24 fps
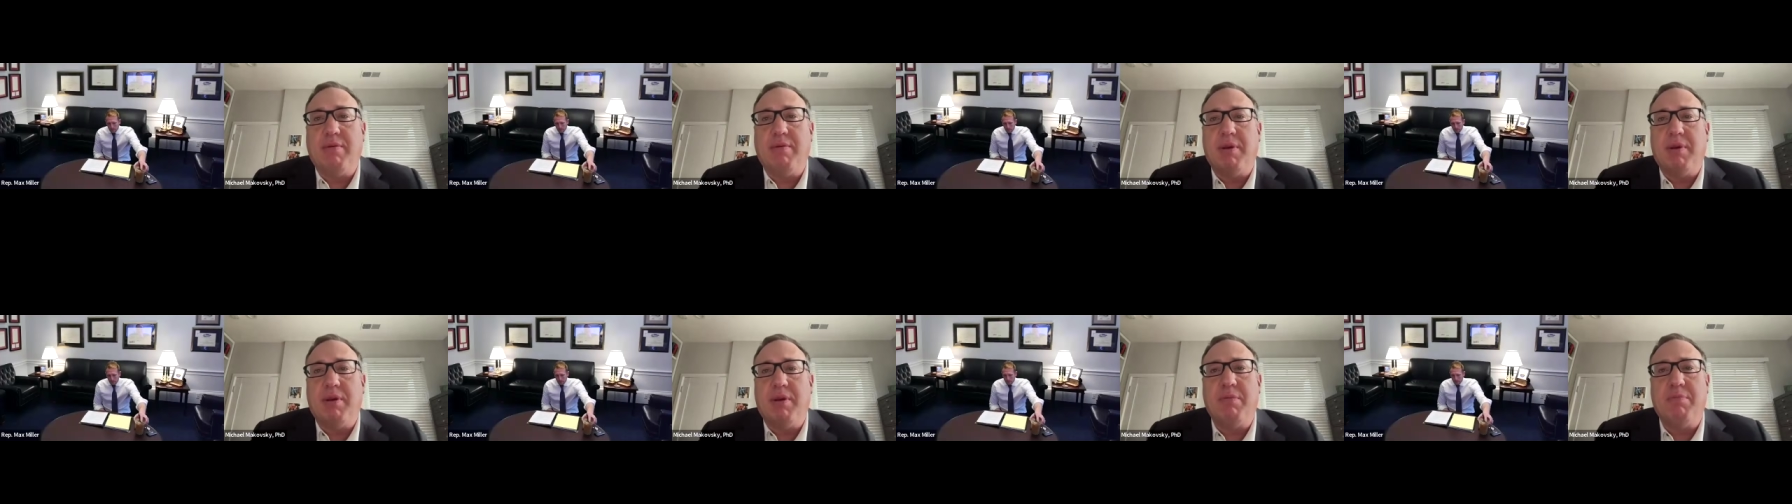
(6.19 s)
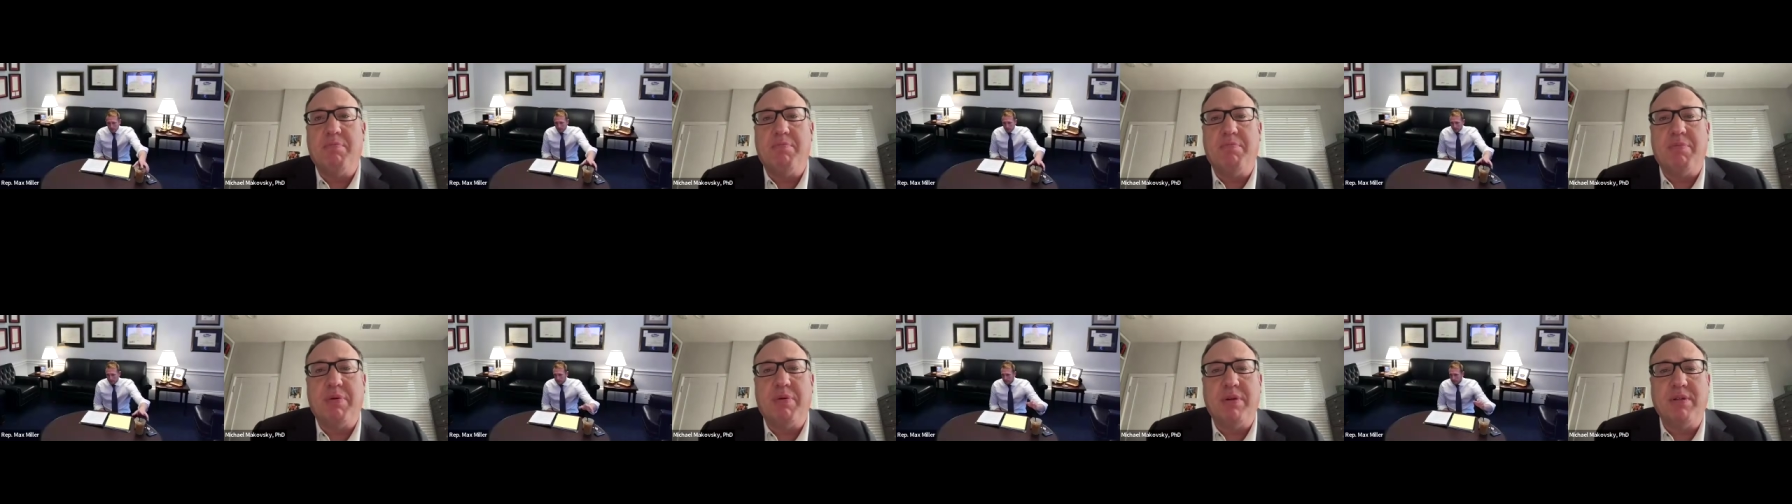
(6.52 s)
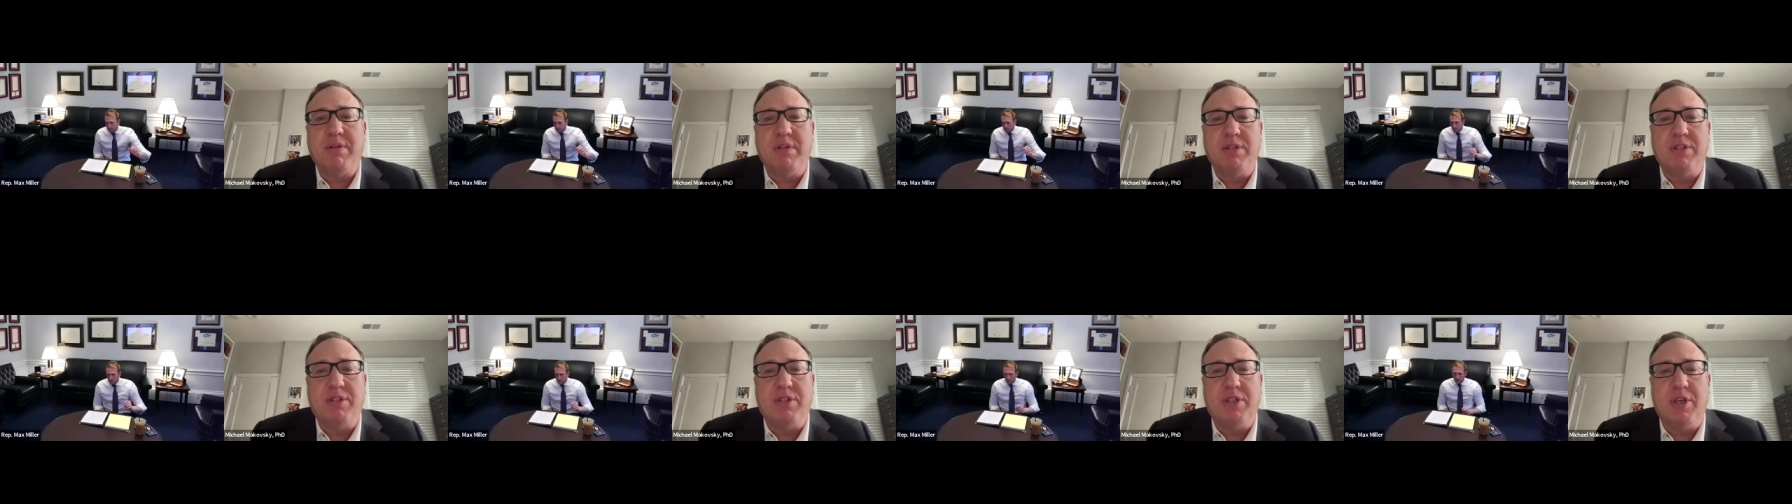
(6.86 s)
I'm the
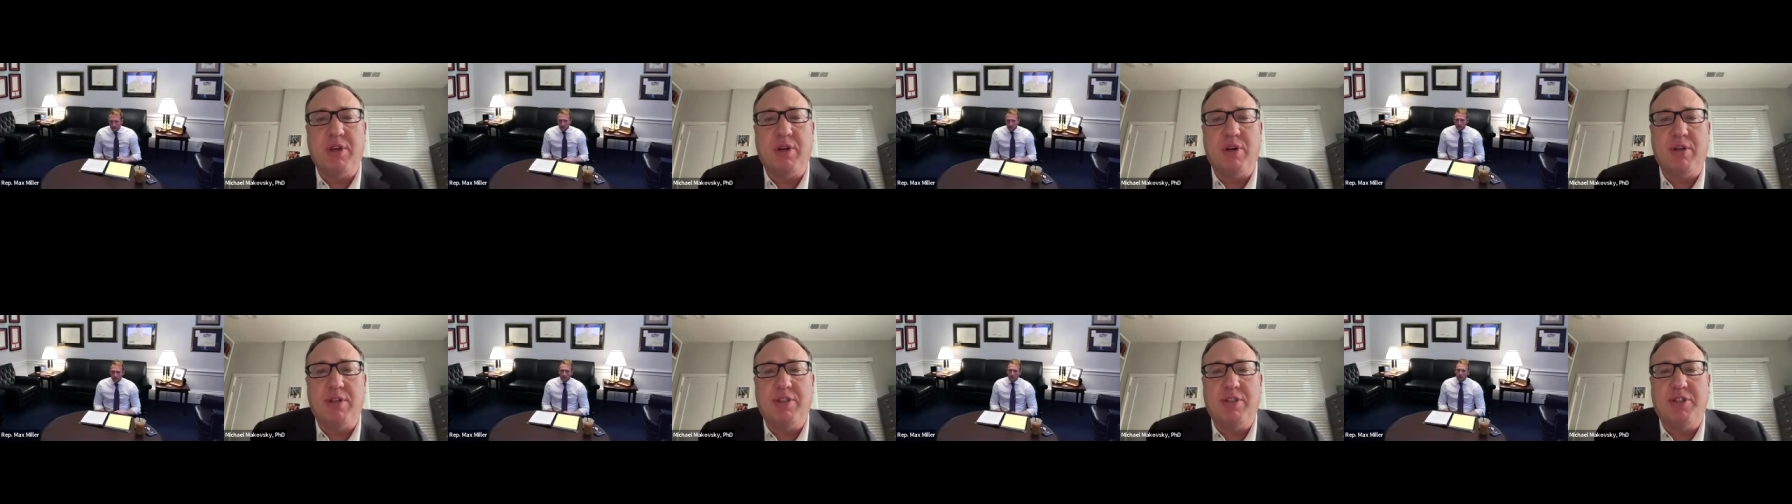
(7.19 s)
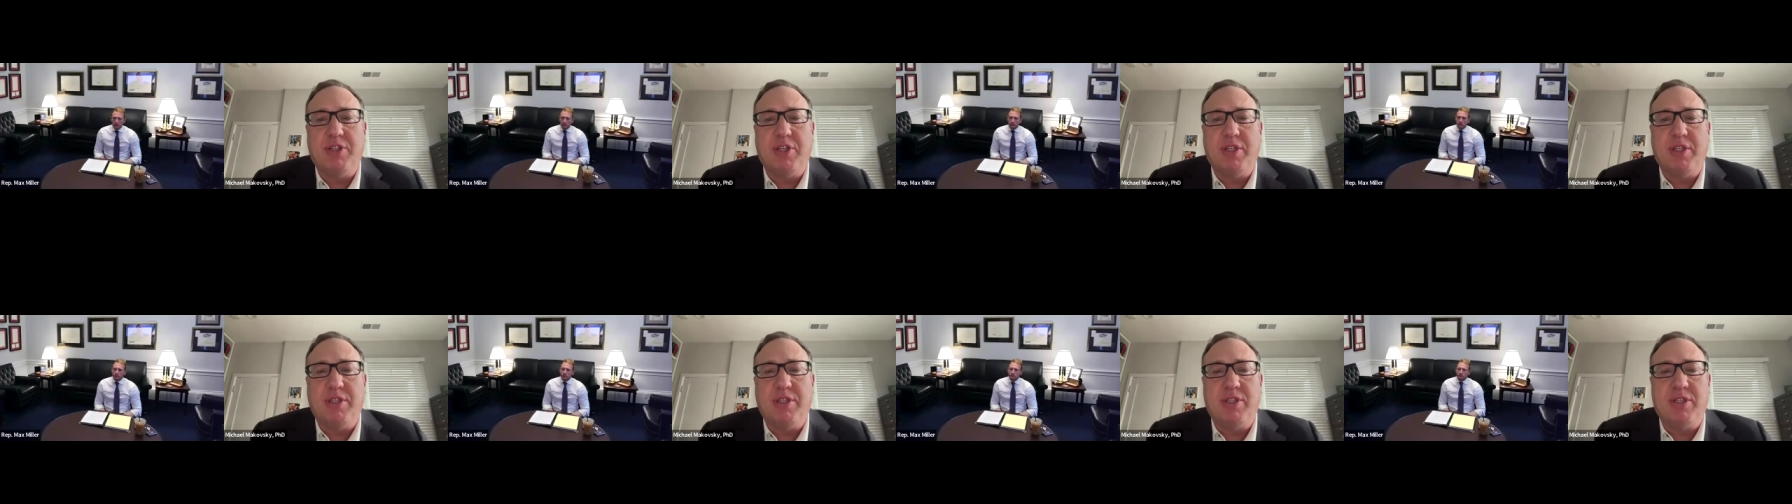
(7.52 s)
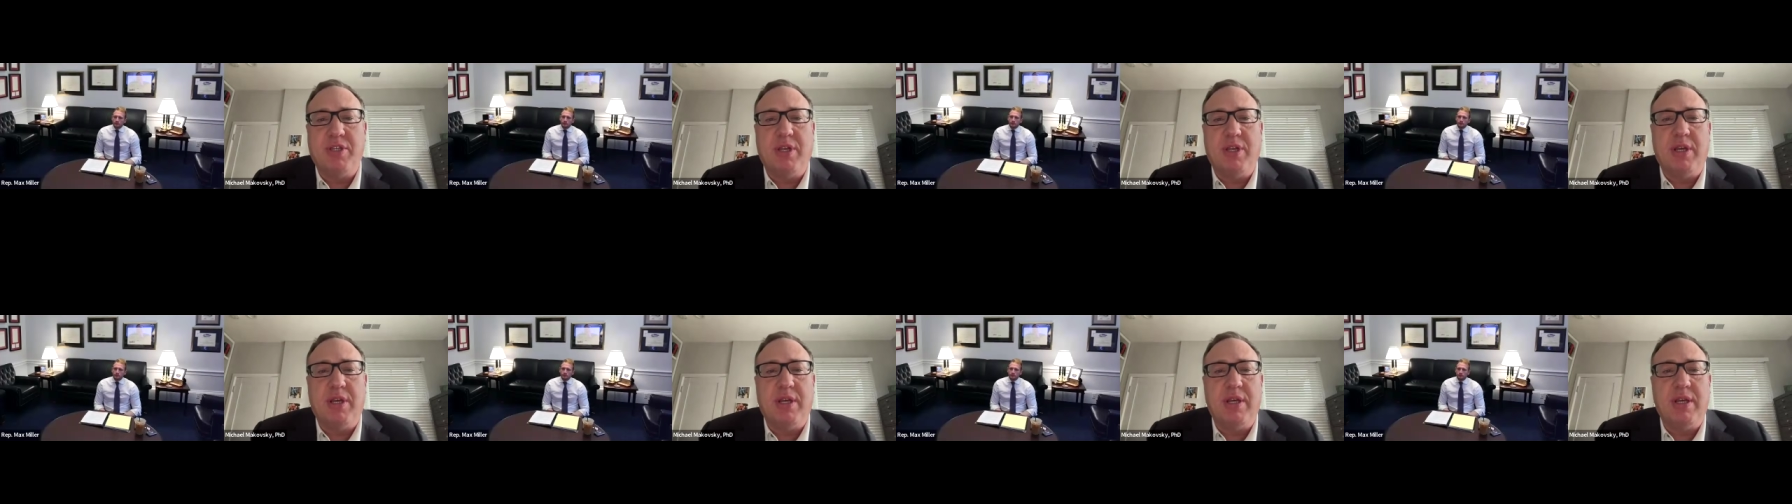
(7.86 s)
president and CEO at
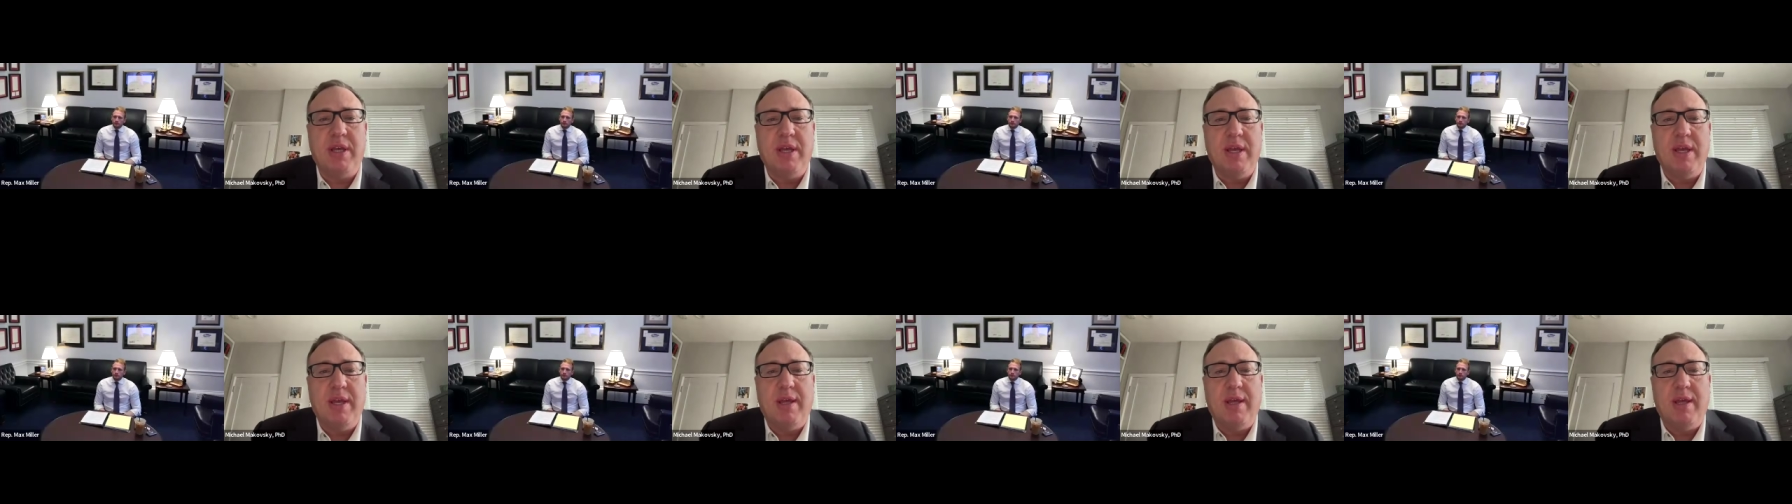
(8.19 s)
JINSA.